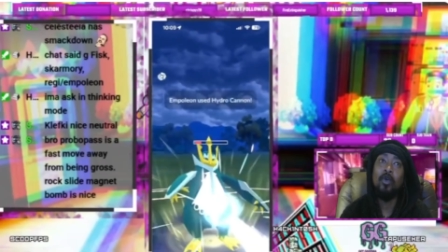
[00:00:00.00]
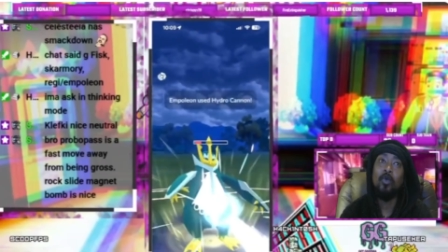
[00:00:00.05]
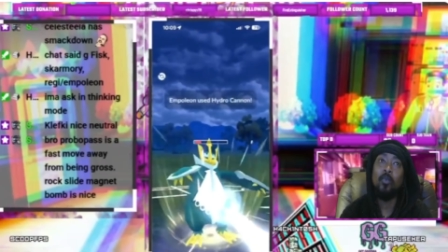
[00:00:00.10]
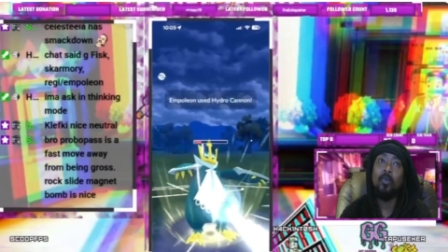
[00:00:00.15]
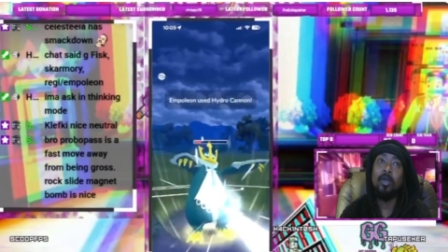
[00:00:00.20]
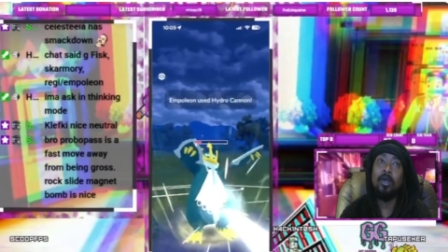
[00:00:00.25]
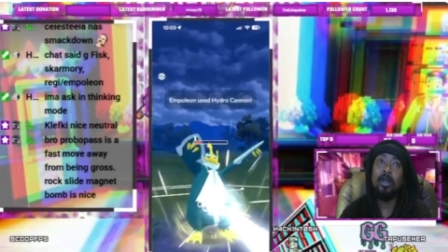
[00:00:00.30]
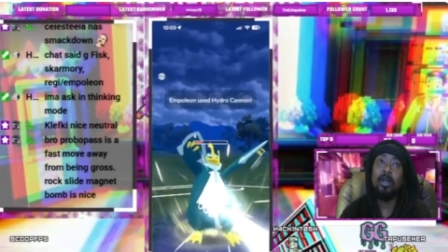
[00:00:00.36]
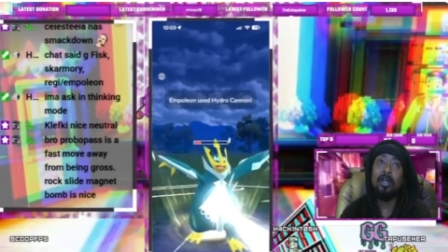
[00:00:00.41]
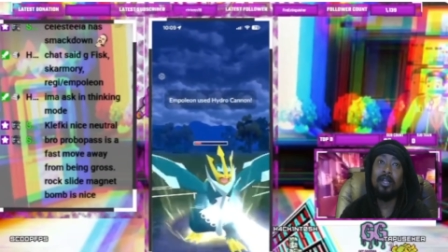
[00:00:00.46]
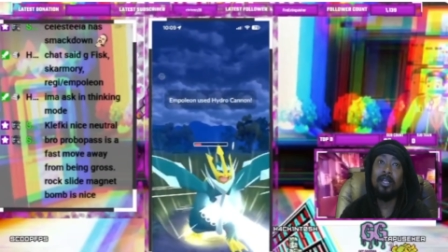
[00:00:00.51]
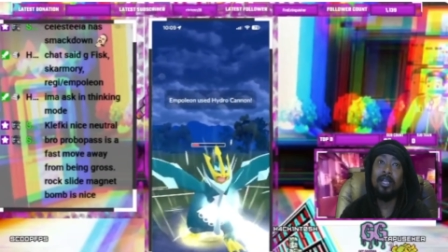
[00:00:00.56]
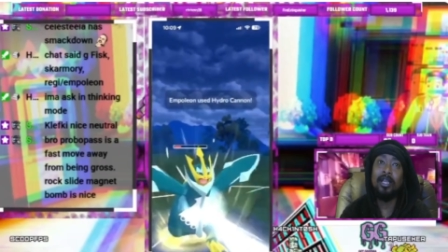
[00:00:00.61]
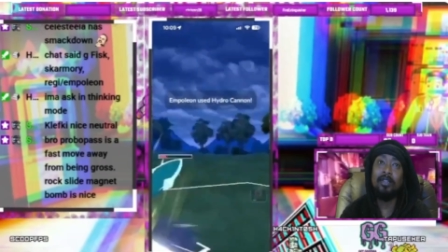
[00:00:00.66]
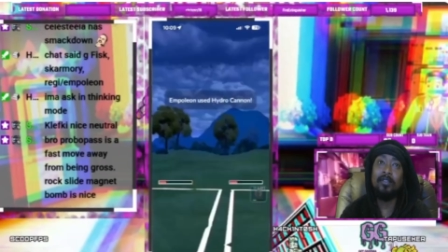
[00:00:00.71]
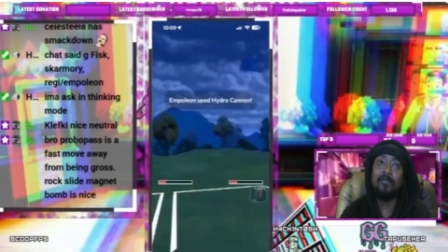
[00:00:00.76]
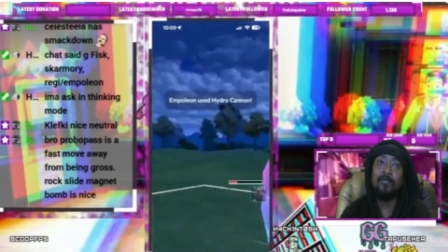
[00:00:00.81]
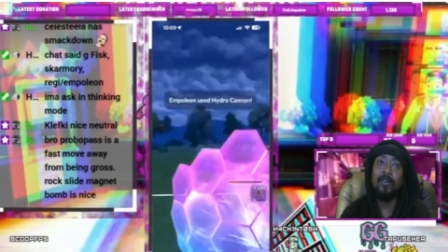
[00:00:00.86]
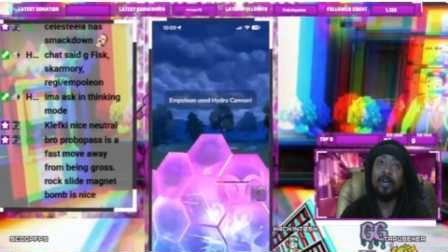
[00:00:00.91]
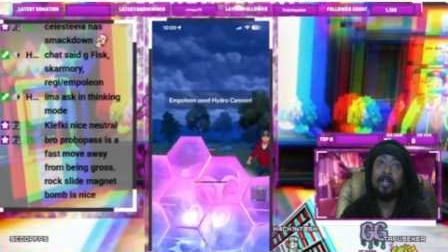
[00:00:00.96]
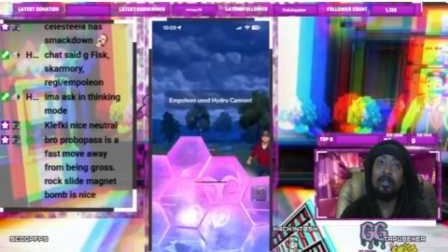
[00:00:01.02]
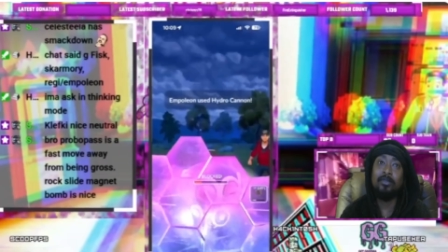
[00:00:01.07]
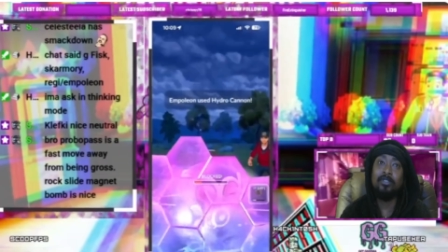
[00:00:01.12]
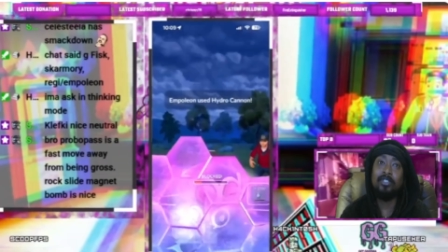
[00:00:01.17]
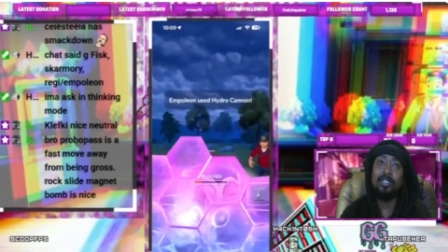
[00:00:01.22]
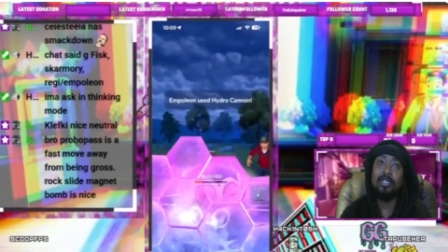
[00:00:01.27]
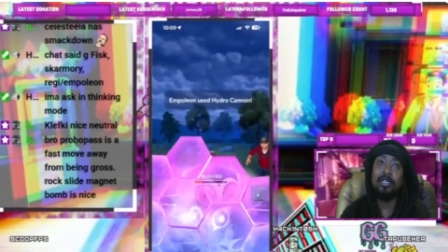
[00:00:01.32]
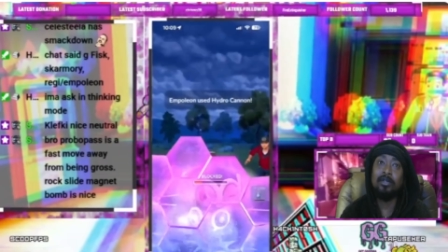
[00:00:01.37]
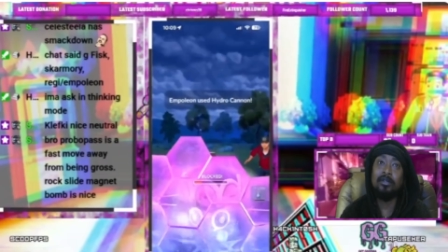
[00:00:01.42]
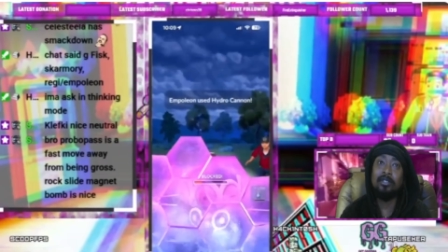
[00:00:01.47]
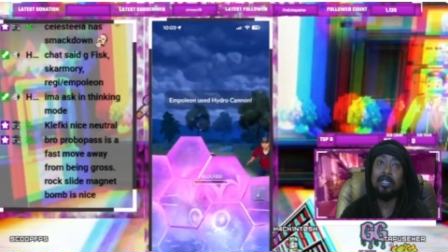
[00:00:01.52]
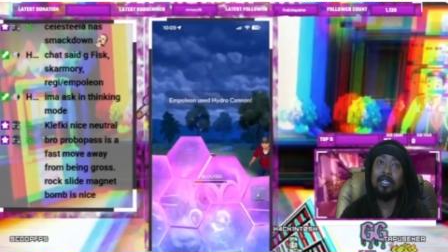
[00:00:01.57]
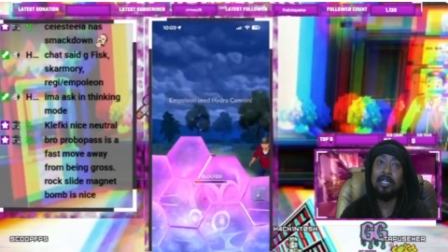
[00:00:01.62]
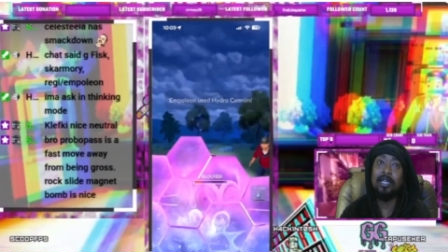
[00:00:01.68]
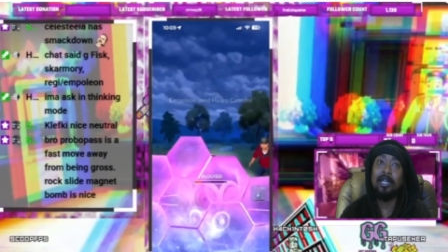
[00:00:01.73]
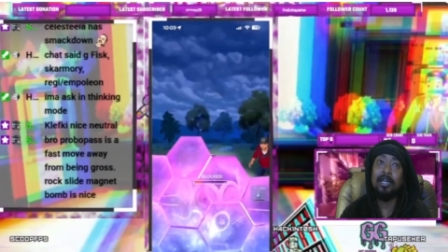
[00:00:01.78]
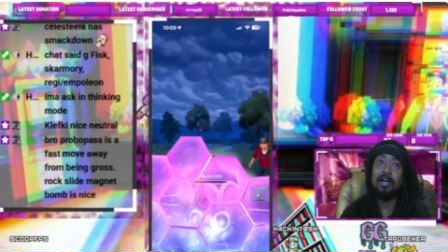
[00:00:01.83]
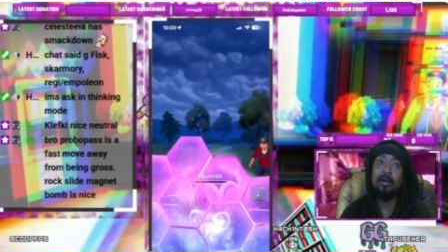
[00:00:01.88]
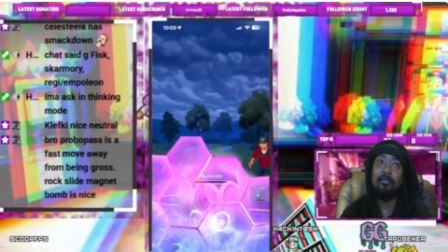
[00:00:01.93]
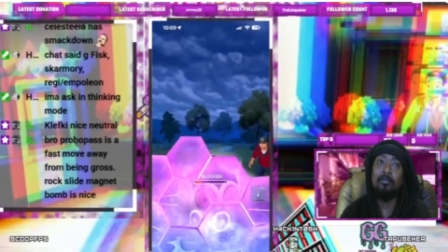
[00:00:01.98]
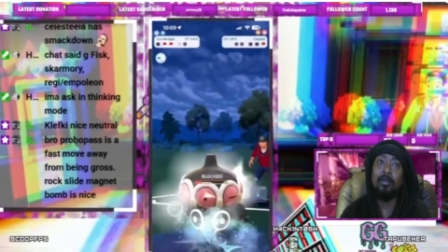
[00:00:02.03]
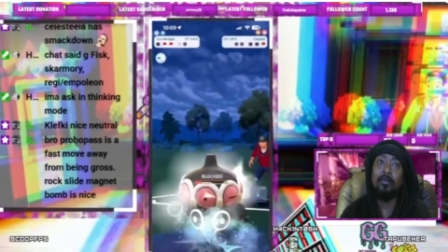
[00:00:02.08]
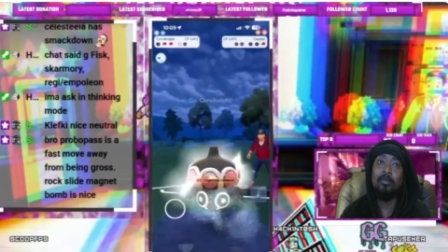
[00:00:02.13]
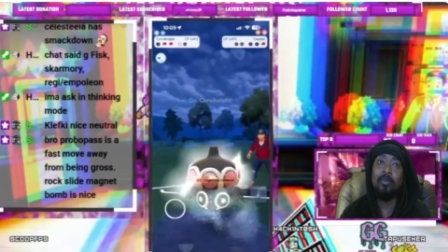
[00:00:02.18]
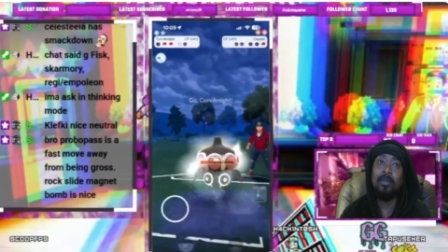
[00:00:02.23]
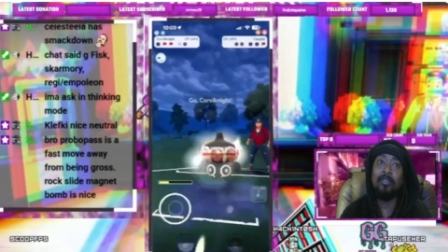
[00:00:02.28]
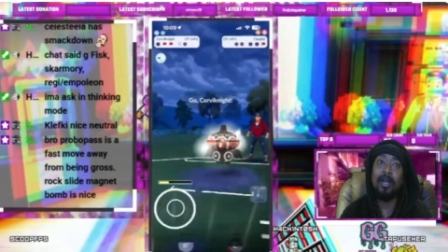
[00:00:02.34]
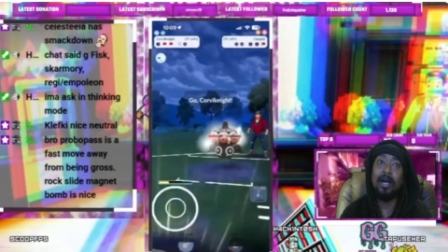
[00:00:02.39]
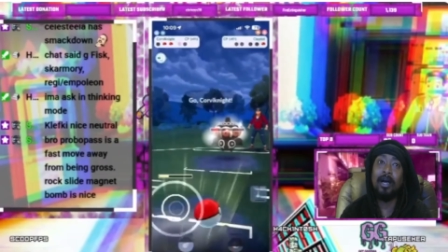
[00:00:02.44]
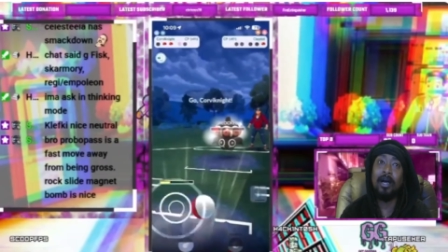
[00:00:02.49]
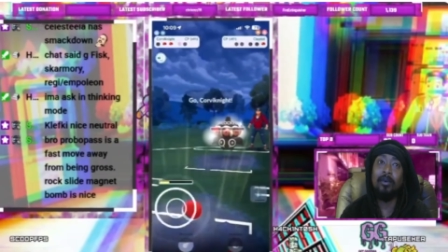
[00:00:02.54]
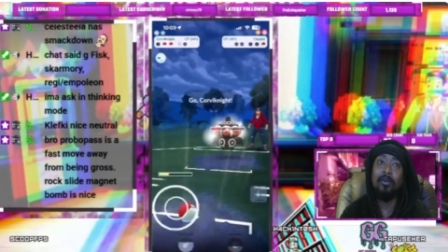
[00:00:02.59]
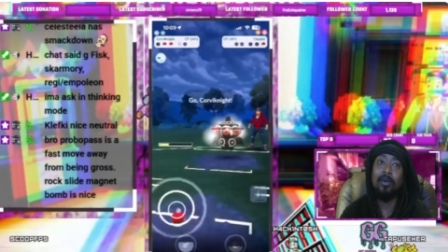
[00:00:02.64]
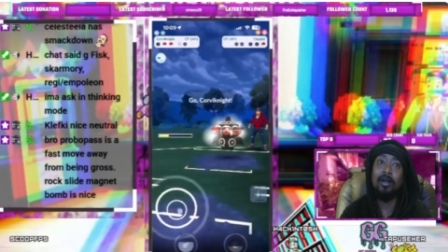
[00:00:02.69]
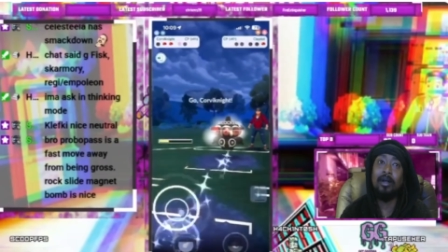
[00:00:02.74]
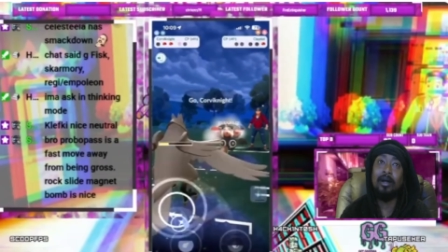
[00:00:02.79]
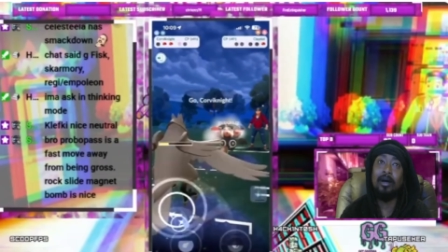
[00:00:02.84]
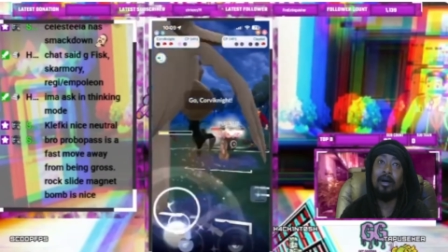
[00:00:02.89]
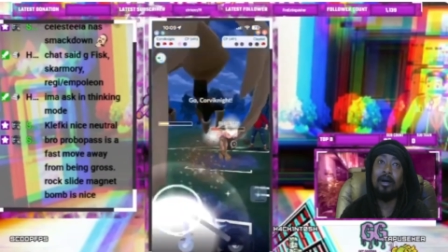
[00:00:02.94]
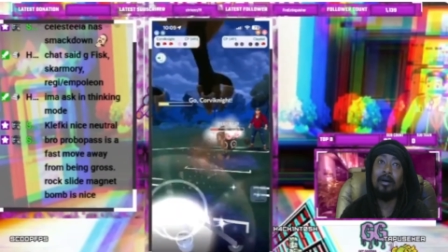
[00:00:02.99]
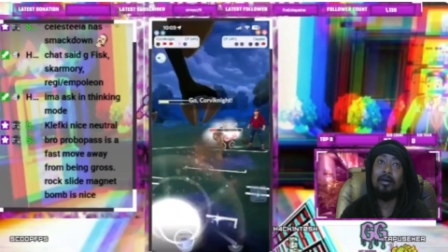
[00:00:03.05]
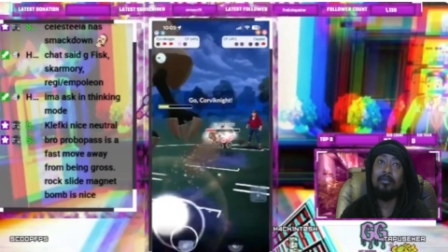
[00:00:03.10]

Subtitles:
we are gonna get the final shield and then come in with our